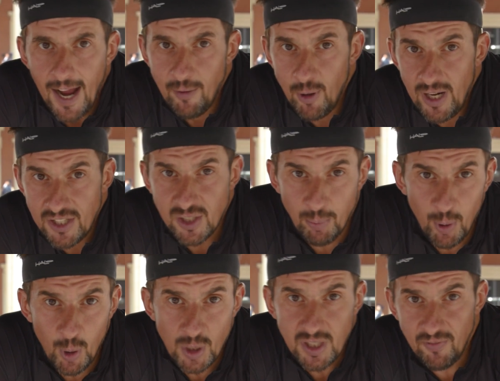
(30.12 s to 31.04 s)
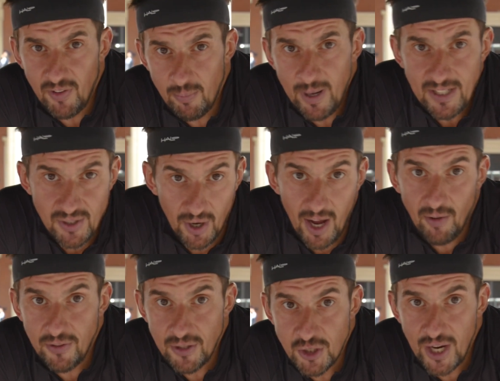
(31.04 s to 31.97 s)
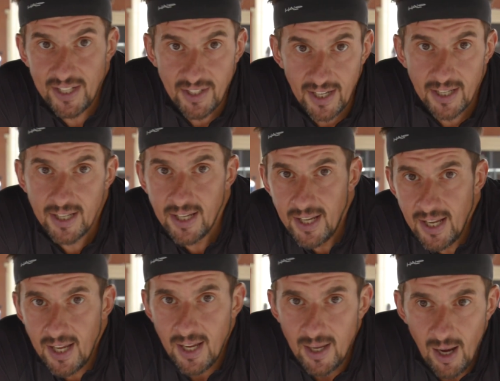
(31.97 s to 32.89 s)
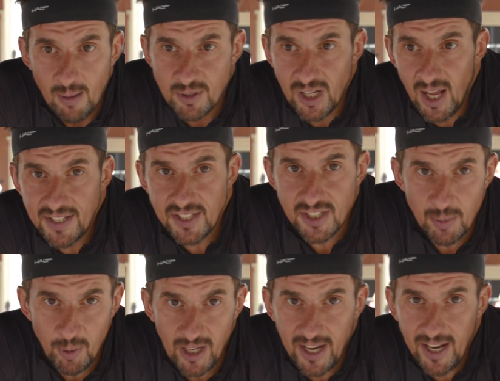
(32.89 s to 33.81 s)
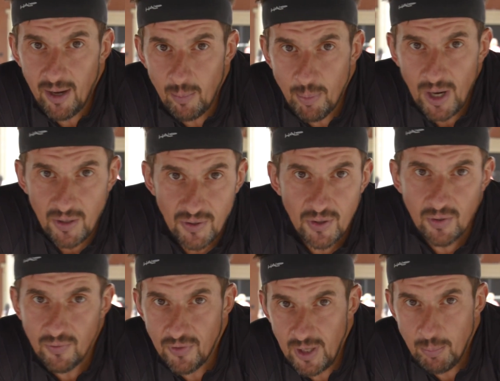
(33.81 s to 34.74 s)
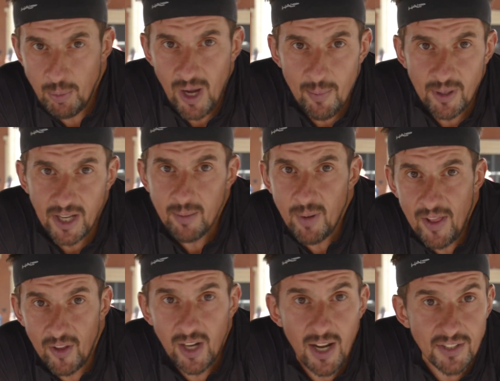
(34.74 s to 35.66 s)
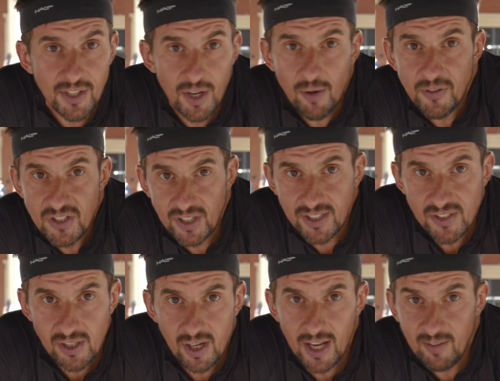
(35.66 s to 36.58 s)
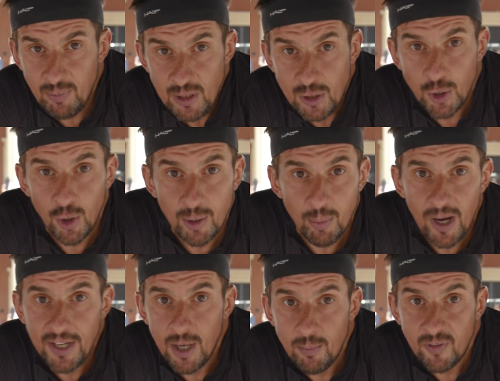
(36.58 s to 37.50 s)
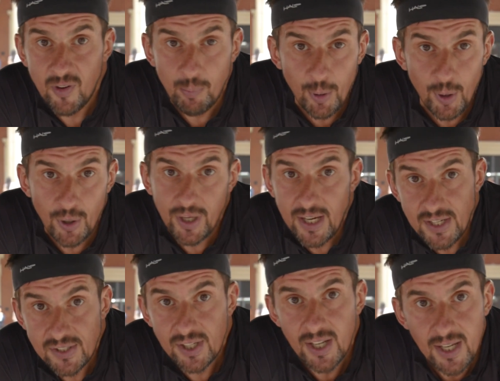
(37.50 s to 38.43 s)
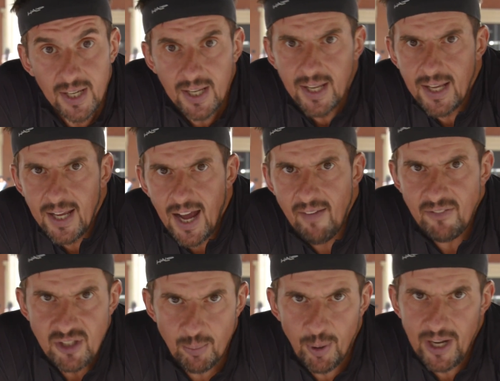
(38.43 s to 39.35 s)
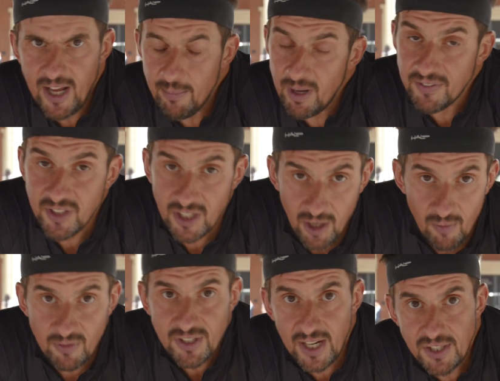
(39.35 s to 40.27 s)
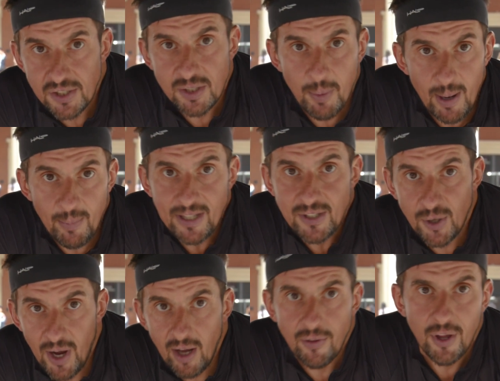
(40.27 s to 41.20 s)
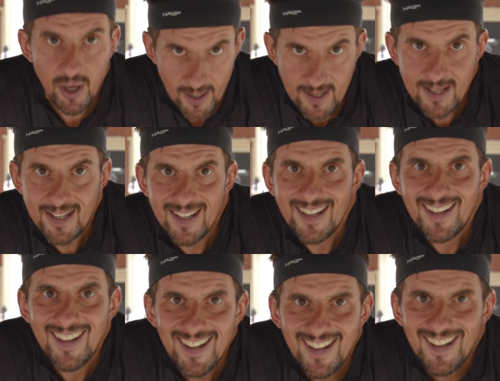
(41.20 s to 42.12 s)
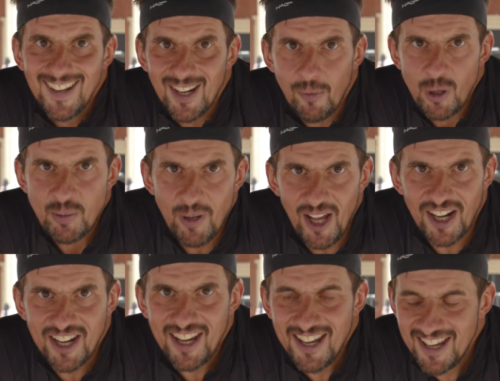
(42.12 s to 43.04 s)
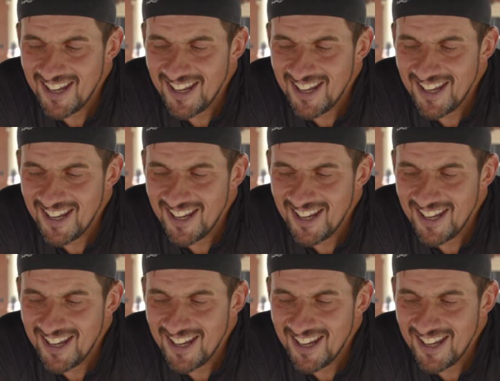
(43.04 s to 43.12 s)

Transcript: and really supportive of the mental health agenda. I'm delighted to be here at both the Birmingham and the London offices, and have been joined by a number of employees having some pretty uplifting conversations about mental health. Wish me luck.